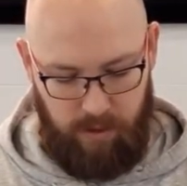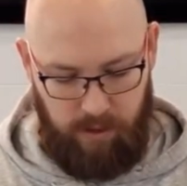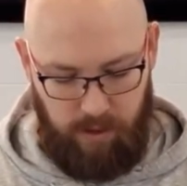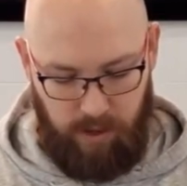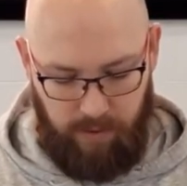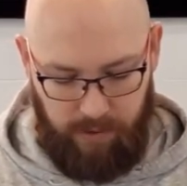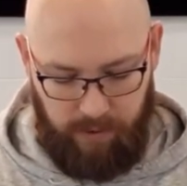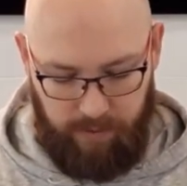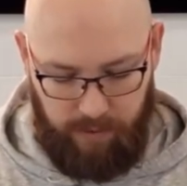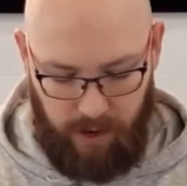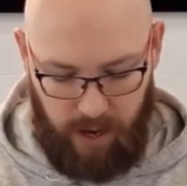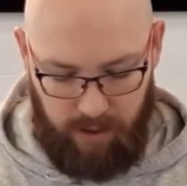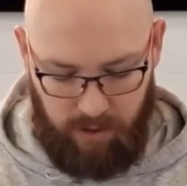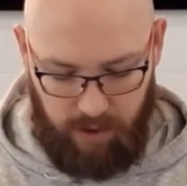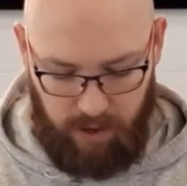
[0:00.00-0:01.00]
Loving
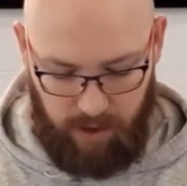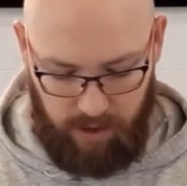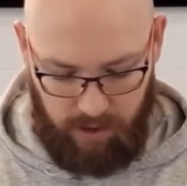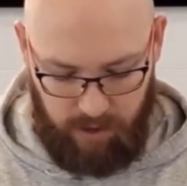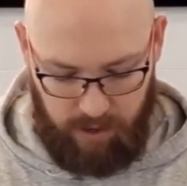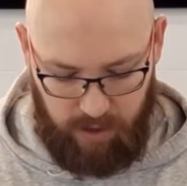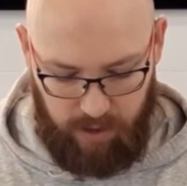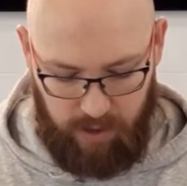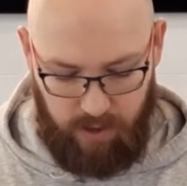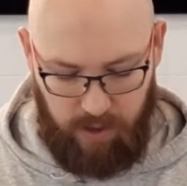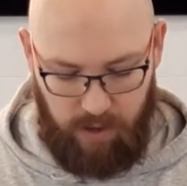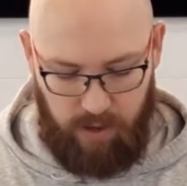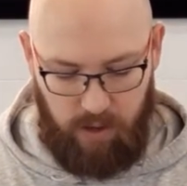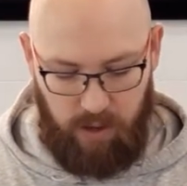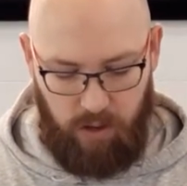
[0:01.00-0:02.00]
Father,
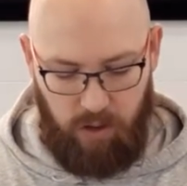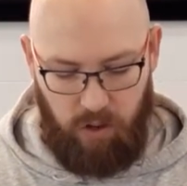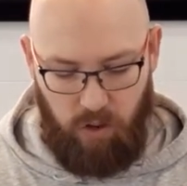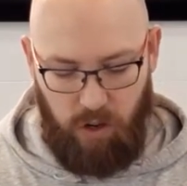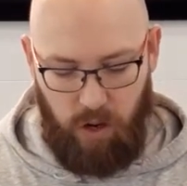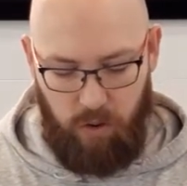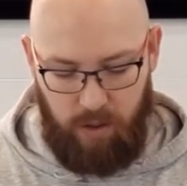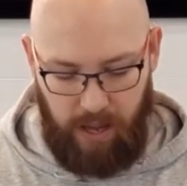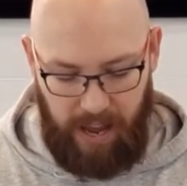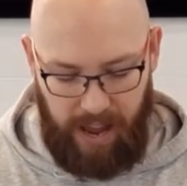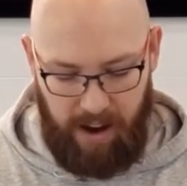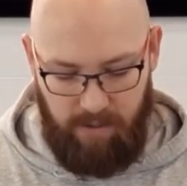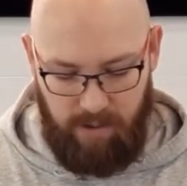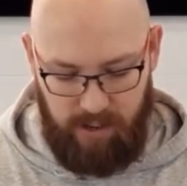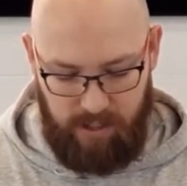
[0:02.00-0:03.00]
you know the
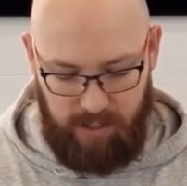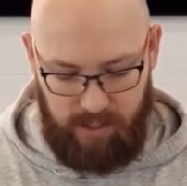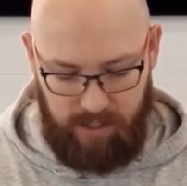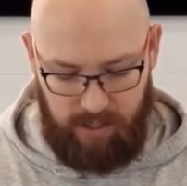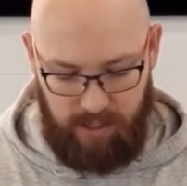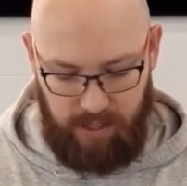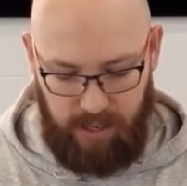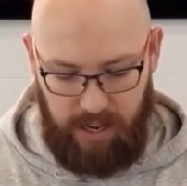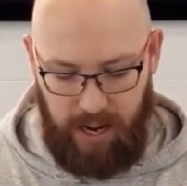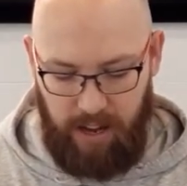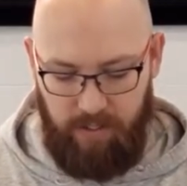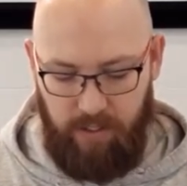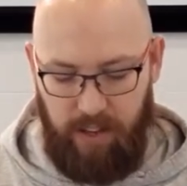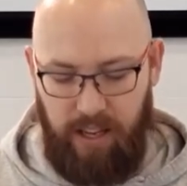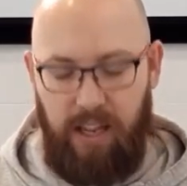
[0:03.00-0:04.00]
errors
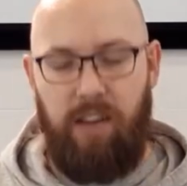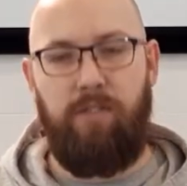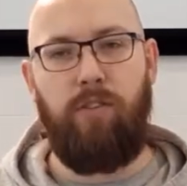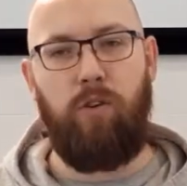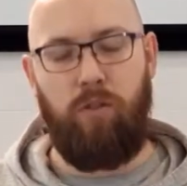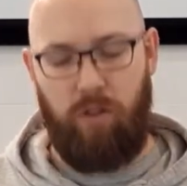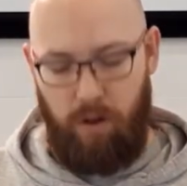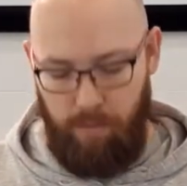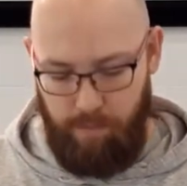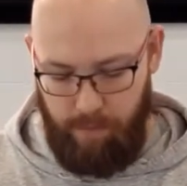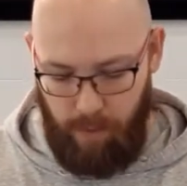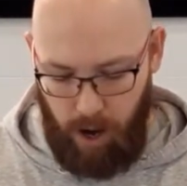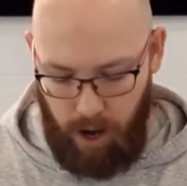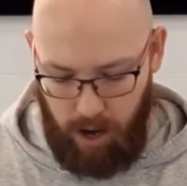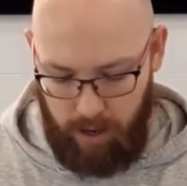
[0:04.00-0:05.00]
and the evil that
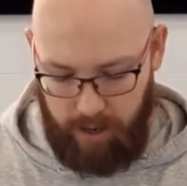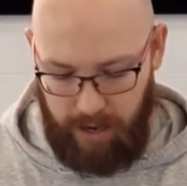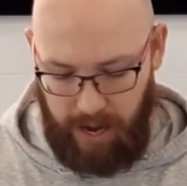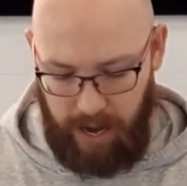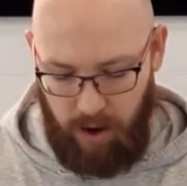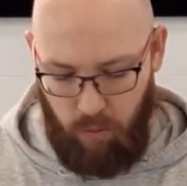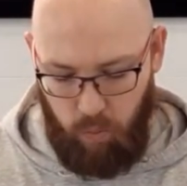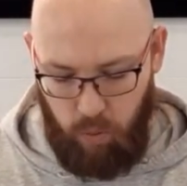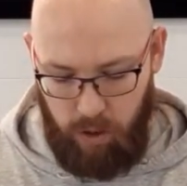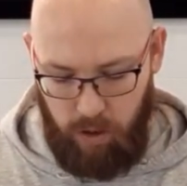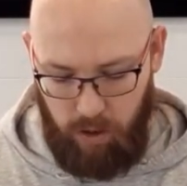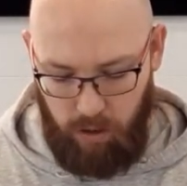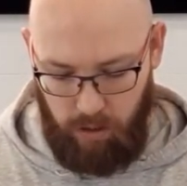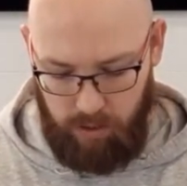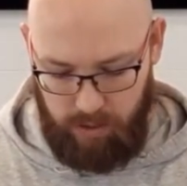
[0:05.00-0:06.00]
mark our
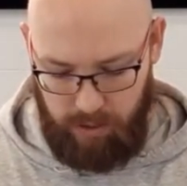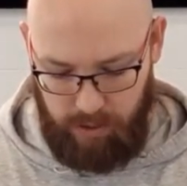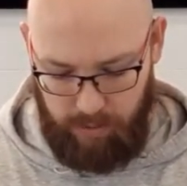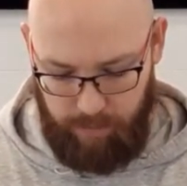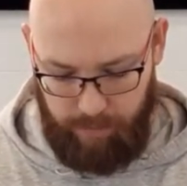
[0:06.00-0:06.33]
world,